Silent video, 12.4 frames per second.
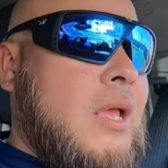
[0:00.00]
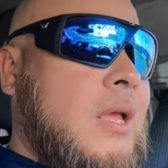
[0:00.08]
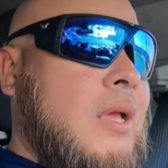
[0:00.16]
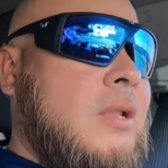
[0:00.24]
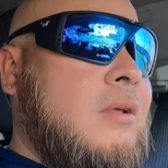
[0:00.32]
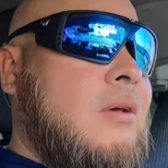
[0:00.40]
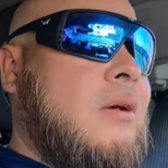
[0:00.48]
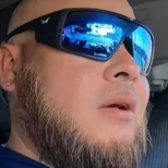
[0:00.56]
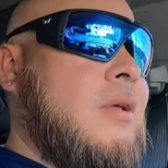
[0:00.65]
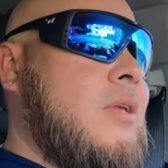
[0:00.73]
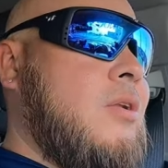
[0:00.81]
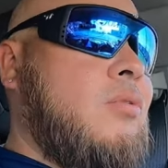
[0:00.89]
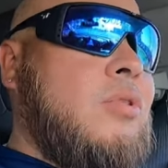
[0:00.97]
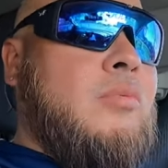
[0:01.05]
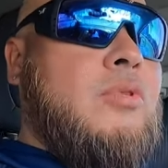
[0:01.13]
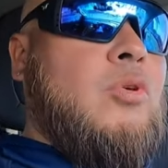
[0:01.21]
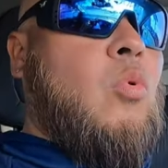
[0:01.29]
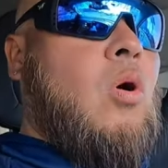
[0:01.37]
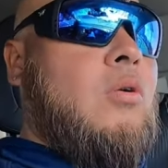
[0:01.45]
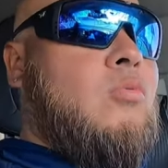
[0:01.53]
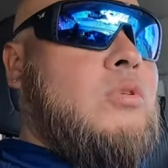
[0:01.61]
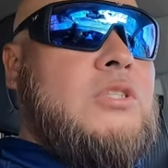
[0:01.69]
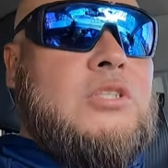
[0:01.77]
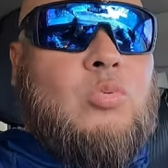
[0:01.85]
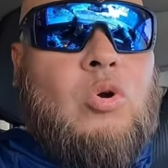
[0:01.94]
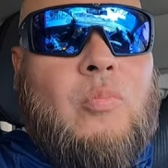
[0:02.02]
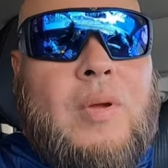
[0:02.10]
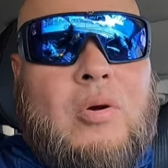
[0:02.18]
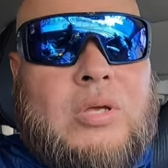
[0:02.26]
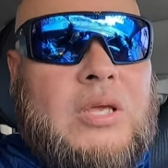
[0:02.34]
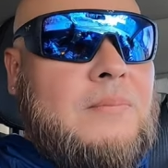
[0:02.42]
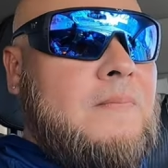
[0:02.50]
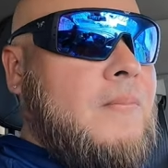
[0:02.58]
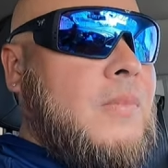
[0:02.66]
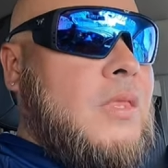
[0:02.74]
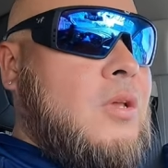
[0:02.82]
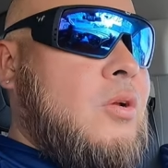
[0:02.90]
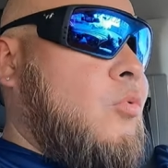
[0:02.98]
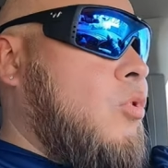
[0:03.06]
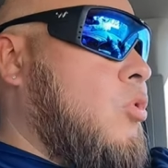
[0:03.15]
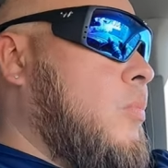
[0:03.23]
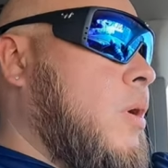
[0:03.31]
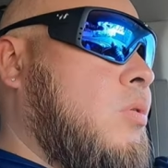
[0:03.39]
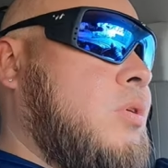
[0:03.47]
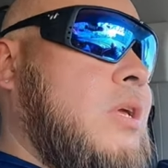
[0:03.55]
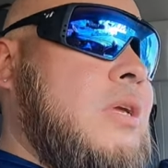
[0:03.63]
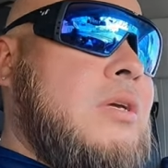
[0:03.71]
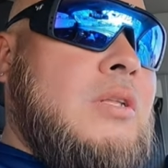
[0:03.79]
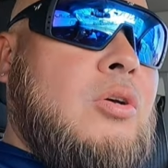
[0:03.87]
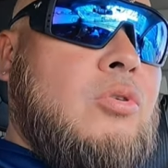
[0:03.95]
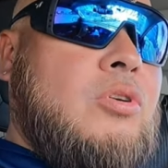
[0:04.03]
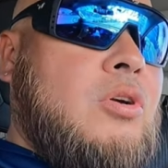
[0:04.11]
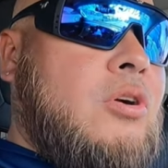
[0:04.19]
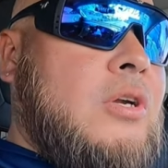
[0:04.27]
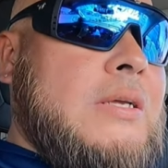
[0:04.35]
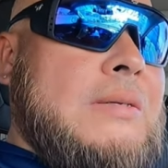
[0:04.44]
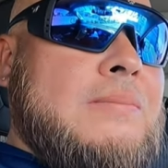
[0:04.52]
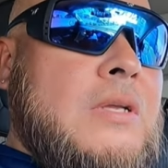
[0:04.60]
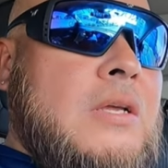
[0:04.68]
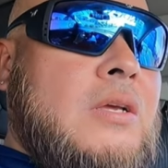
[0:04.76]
And, uh, you know, the, the water was just real milky, real milky, a little dirty.